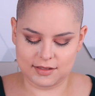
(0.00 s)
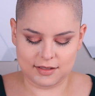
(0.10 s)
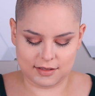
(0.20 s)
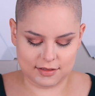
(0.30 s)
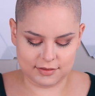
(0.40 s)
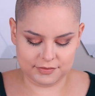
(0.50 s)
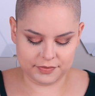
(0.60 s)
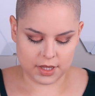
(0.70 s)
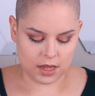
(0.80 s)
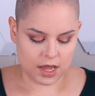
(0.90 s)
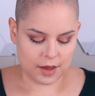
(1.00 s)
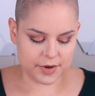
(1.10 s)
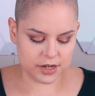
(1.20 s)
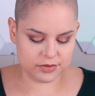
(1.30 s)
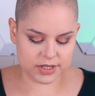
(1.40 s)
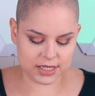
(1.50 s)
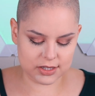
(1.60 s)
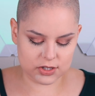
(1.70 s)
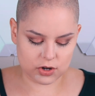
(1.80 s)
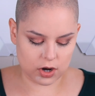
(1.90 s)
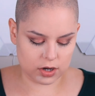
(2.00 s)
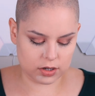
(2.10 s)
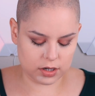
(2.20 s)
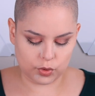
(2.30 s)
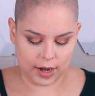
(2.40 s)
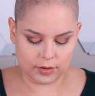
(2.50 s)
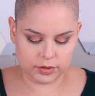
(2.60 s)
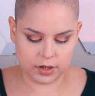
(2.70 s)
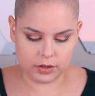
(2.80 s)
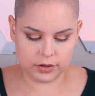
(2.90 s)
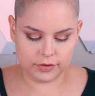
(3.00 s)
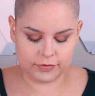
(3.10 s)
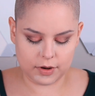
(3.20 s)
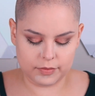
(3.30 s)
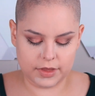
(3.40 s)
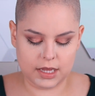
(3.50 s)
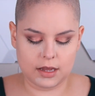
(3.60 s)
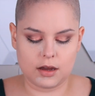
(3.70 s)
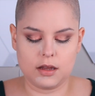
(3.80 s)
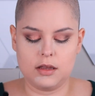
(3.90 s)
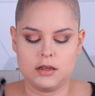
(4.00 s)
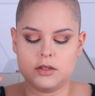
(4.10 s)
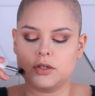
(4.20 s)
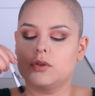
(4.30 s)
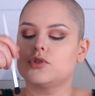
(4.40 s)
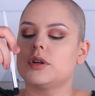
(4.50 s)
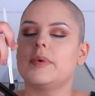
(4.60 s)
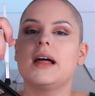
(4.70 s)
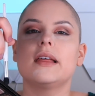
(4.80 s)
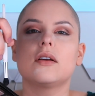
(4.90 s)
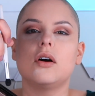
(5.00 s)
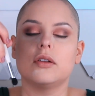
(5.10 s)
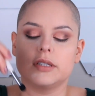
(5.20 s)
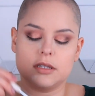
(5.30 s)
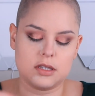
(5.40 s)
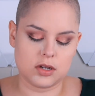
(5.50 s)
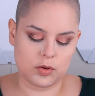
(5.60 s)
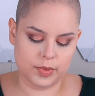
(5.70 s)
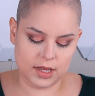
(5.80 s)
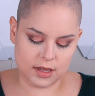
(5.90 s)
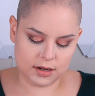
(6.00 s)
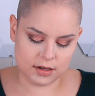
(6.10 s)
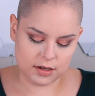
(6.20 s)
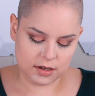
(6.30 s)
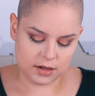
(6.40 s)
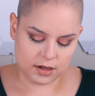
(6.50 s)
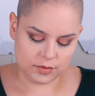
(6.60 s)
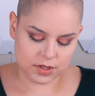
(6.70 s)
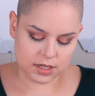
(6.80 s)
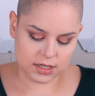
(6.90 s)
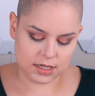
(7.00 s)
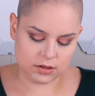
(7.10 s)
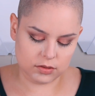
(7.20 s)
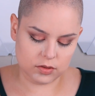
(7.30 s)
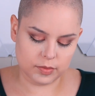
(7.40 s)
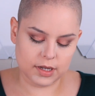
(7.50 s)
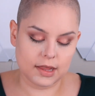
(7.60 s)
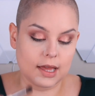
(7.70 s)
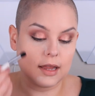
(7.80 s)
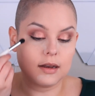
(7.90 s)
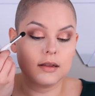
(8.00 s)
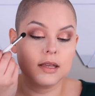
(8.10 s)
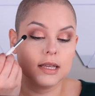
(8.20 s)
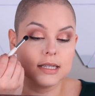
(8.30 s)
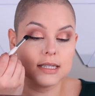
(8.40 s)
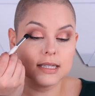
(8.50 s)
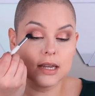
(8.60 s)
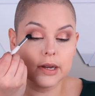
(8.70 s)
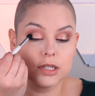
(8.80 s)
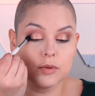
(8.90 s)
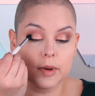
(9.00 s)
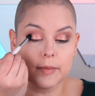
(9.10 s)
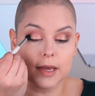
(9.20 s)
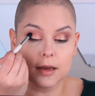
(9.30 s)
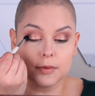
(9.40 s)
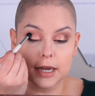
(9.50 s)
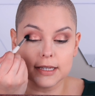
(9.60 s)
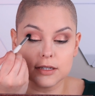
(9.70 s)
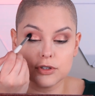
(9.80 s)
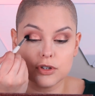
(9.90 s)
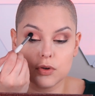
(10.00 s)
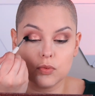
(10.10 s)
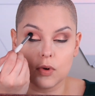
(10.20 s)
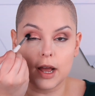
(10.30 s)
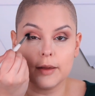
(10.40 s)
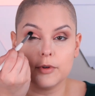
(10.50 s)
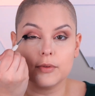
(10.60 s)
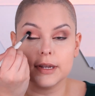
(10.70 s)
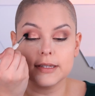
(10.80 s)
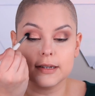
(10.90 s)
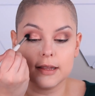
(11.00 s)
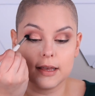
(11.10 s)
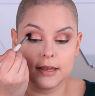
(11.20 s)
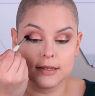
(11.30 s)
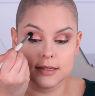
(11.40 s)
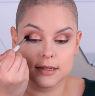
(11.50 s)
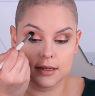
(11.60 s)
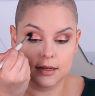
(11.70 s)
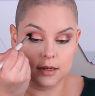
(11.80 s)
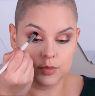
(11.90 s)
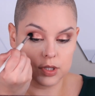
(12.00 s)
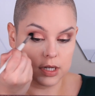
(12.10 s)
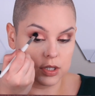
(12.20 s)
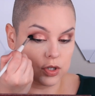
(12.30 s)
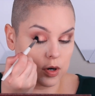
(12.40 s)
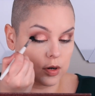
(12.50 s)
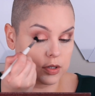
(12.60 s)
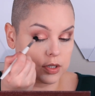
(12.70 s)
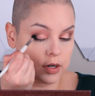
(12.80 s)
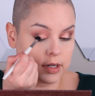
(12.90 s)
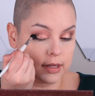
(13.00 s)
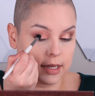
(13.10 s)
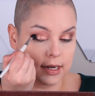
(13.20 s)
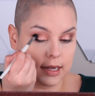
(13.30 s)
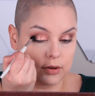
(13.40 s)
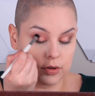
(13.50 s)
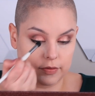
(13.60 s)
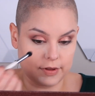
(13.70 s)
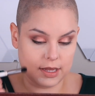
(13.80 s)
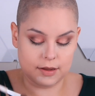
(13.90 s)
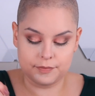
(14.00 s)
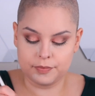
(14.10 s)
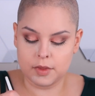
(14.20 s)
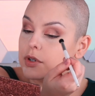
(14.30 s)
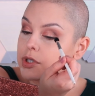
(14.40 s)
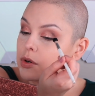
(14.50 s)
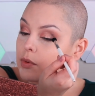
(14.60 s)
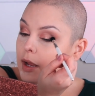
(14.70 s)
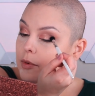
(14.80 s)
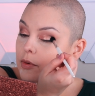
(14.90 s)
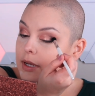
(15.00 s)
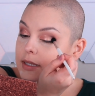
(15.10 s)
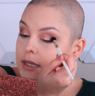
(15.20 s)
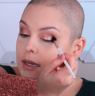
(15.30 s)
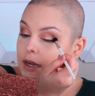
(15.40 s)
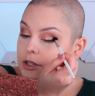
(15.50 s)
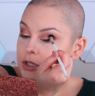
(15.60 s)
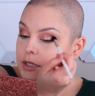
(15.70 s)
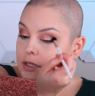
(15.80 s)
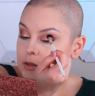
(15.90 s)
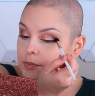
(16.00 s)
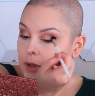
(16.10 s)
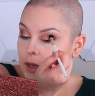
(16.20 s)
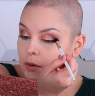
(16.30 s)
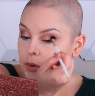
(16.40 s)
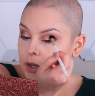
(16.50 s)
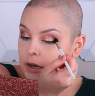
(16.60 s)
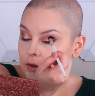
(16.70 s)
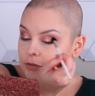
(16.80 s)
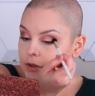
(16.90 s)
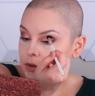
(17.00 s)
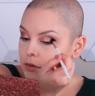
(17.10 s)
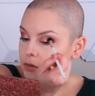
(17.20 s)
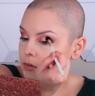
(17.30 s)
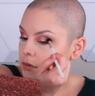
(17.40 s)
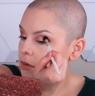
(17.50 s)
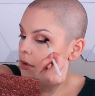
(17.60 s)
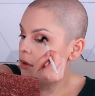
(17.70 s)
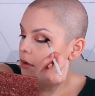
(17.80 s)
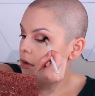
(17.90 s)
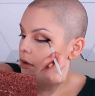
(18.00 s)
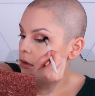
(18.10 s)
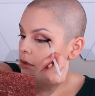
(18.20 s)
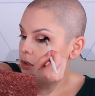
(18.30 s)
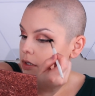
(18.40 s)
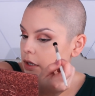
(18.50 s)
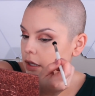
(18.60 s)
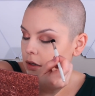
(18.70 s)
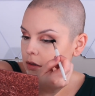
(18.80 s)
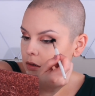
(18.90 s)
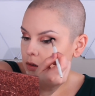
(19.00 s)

Ugh. I'm gonna use this dark brown color from the Sultry palette called Dystopian. I'm just gonna take a little bit of that. This is how I do my makeup, guys. There's no rhyme or reason to this. I'm just gonna darken that outer V. There's no rhyme or reason. I just pick what I feel looks good.